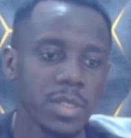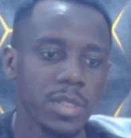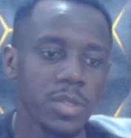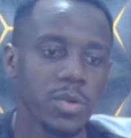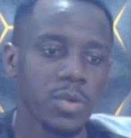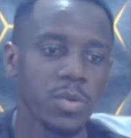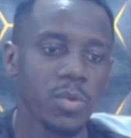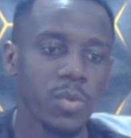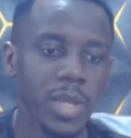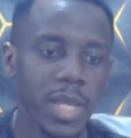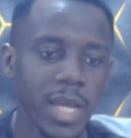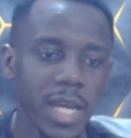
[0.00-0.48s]

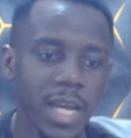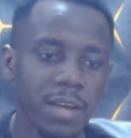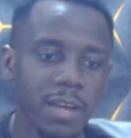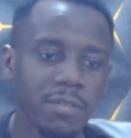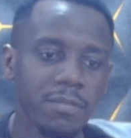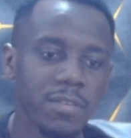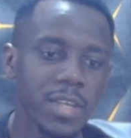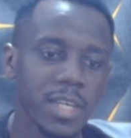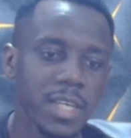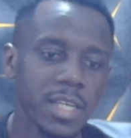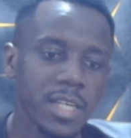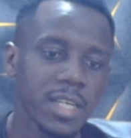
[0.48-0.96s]
we are
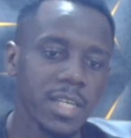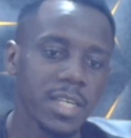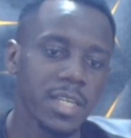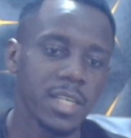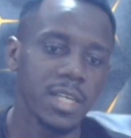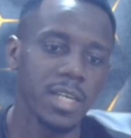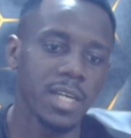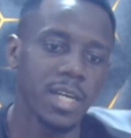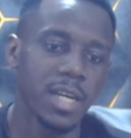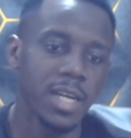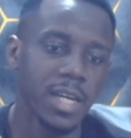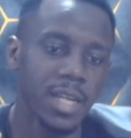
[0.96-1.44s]
having
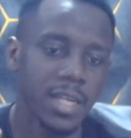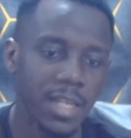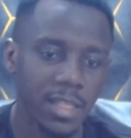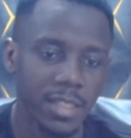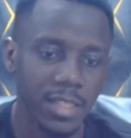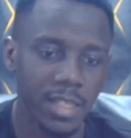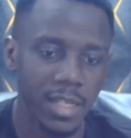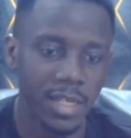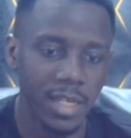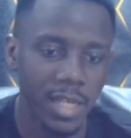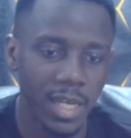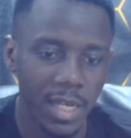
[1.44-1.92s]

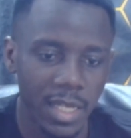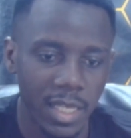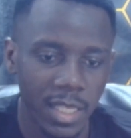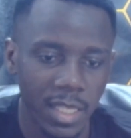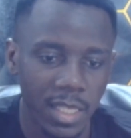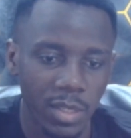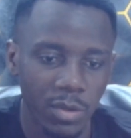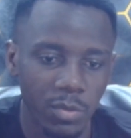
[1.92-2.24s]
Nathan Aki